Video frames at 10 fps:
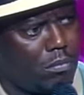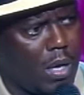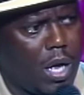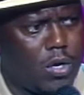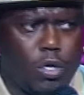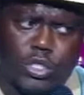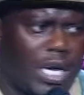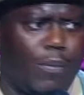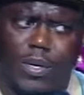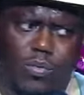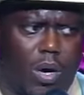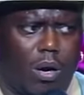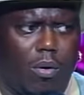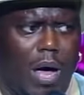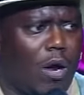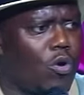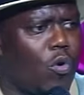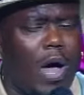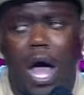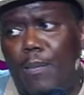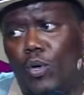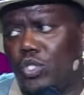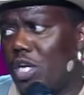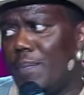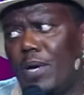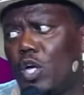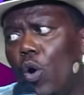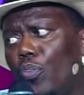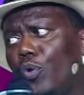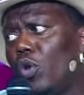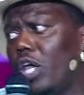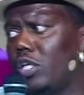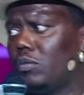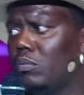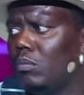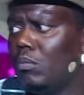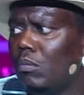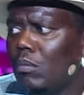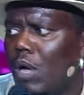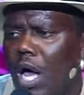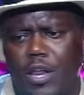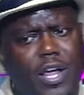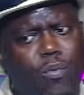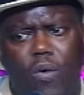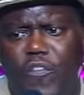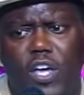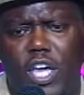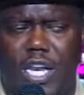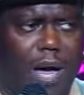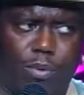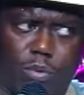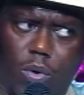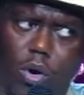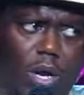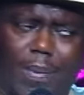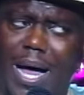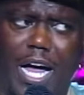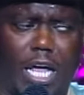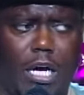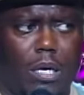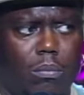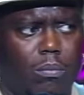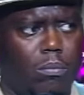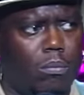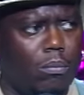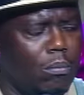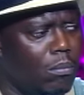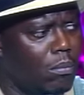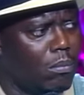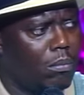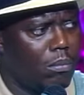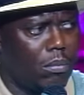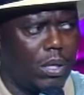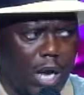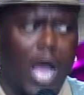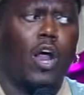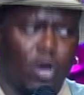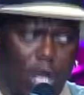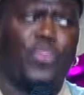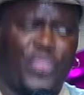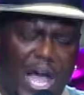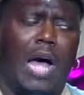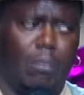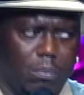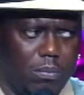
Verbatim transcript: I knew something was wrong. I don't know how I'm going to sleep and go through this. I never will forget. I was rolling my hair, and I heard a thump.